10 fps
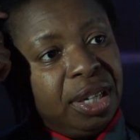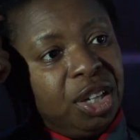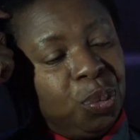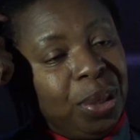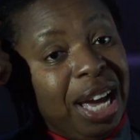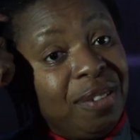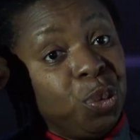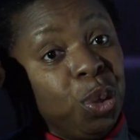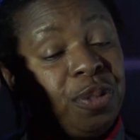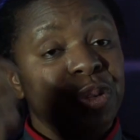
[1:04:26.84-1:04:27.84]
Uh, we have the
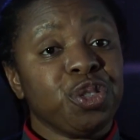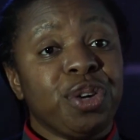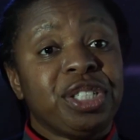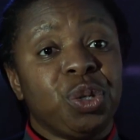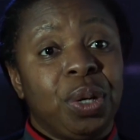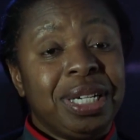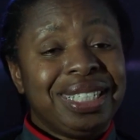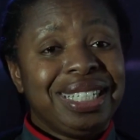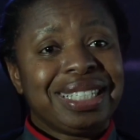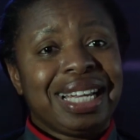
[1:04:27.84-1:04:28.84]
workforce race
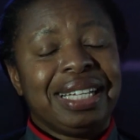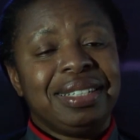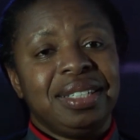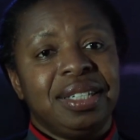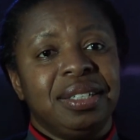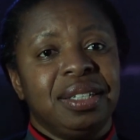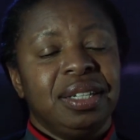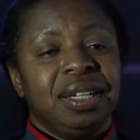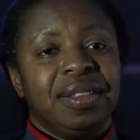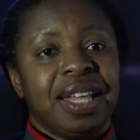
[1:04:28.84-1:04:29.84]
equality standard
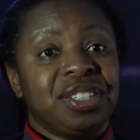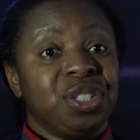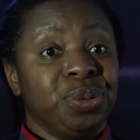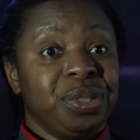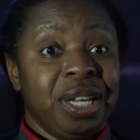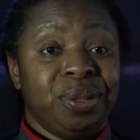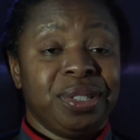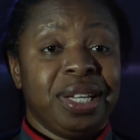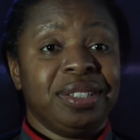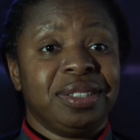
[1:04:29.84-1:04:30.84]
that still
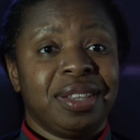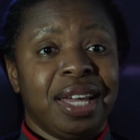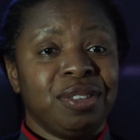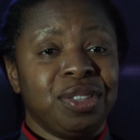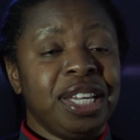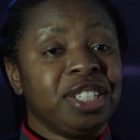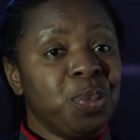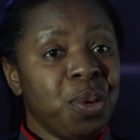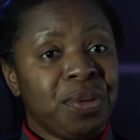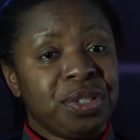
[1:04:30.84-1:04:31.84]
tells us that the
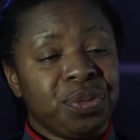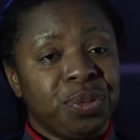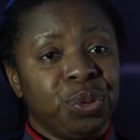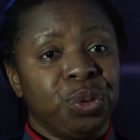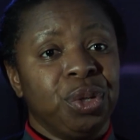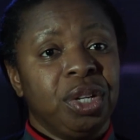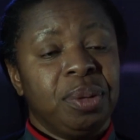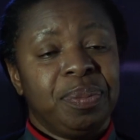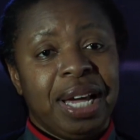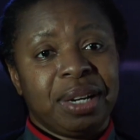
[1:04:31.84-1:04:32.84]
experience for
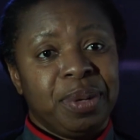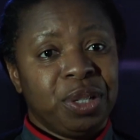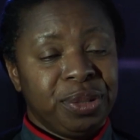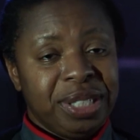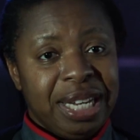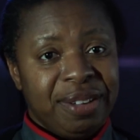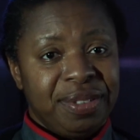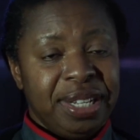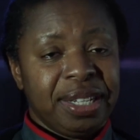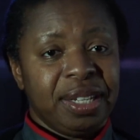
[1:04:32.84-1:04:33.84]
black, minority, and
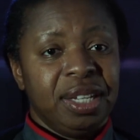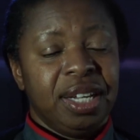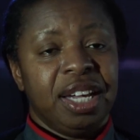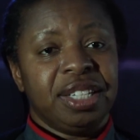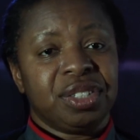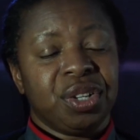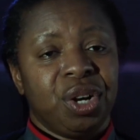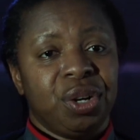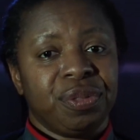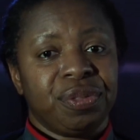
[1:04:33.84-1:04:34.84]
ethnic uh,
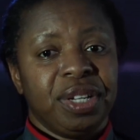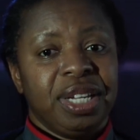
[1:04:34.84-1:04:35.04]
staff